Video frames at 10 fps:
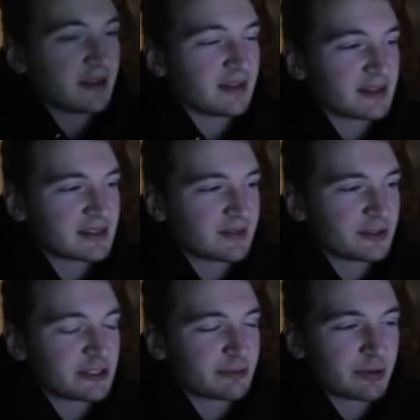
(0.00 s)
in this,
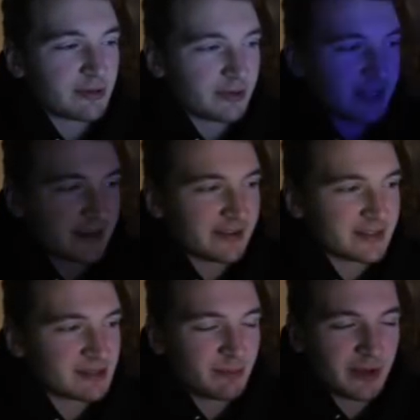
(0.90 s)
which is pretty
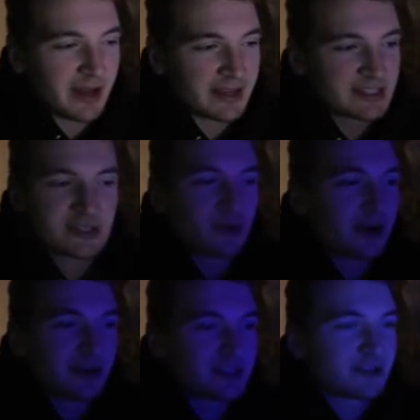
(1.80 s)
ridiculous, but I
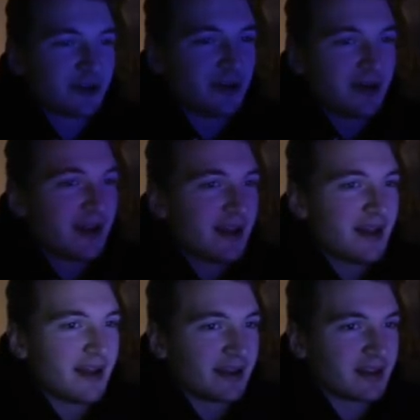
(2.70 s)
swear it's true.
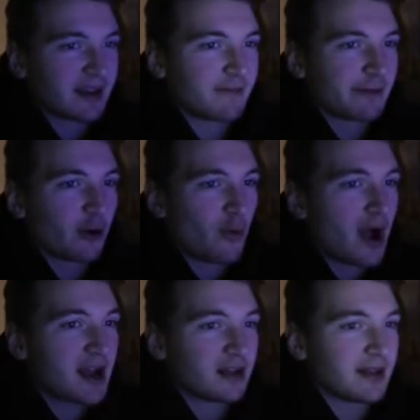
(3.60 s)
I, like for a
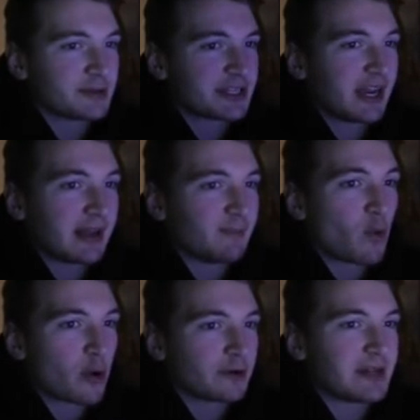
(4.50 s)
while, I was getting
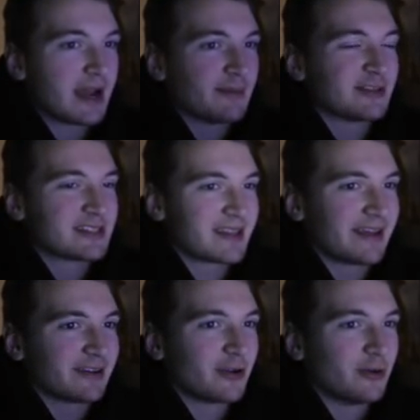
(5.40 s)
more diamonds
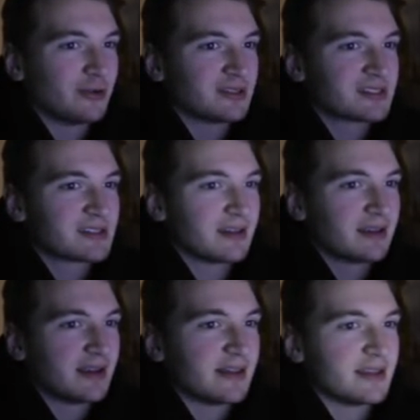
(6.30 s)
than golds
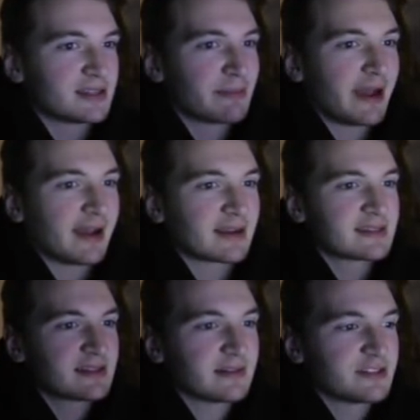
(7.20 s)
in these
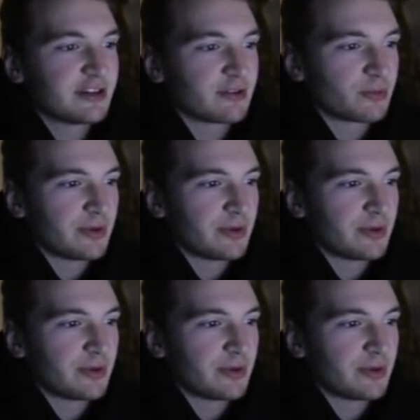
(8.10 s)
packs. Jered